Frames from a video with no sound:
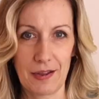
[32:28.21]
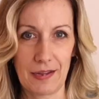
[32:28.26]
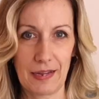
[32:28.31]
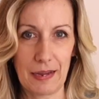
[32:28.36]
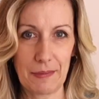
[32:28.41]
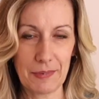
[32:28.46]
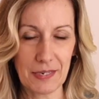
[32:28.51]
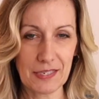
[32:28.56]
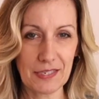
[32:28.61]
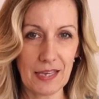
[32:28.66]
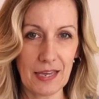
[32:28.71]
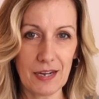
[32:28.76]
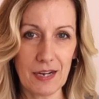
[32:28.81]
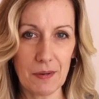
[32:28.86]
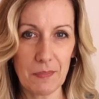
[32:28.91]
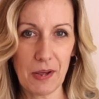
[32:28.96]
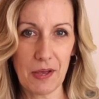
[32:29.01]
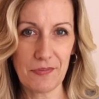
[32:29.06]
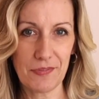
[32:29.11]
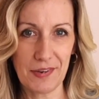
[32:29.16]
I'm excited
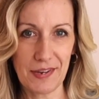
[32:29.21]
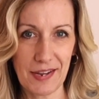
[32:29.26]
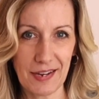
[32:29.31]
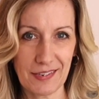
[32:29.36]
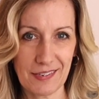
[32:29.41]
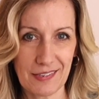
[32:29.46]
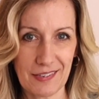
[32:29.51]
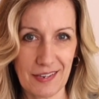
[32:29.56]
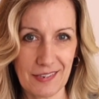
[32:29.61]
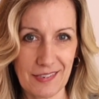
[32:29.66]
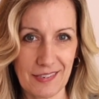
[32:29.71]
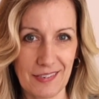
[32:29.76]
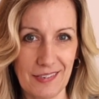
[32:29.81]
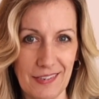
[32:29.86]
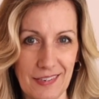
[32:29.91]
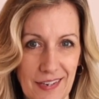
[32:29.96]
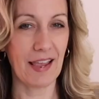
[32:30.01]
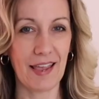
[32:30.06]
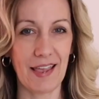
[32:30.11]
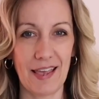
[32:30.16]
about the next
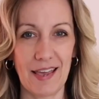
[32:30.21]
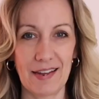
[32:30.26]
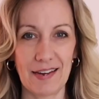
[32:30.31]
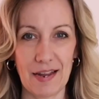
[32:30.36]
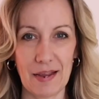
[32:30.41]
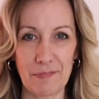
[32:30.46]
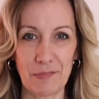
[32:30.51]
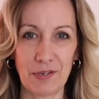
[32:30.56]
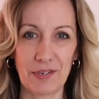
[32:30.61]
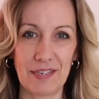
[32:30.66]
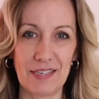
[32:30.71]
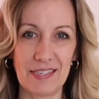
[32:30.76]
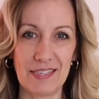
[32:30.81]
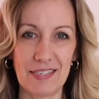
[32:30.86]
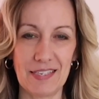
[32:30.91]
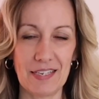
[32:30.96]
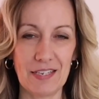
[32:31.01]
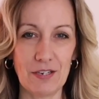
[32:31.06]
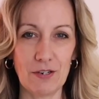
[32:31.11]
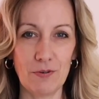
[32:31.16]
lesson, and I'm going to
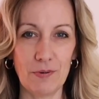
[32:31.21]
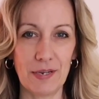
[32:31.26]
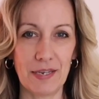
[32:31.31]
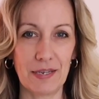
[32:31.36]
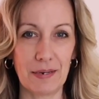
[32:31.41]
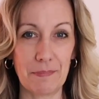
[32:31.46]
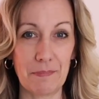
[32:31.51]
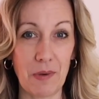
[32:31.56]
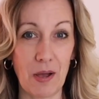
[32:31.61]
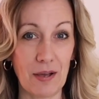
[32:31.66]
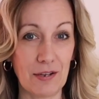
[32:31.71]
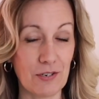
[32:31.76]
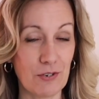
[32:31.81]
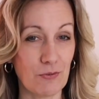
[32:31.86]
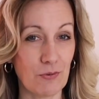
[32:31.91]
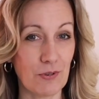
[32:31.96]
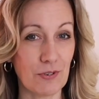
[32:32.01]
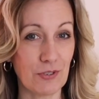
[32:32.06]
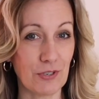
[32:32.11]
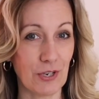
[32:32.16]
see you in
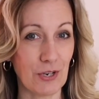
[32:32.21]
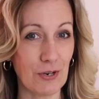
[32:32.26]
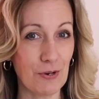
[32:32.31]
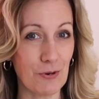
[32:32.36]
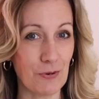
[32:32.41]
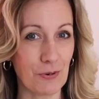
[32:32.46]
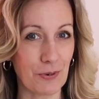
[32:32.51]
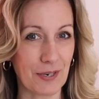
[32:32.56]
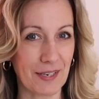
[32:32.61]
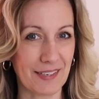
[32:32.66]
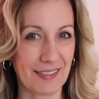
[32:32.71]
Module 2.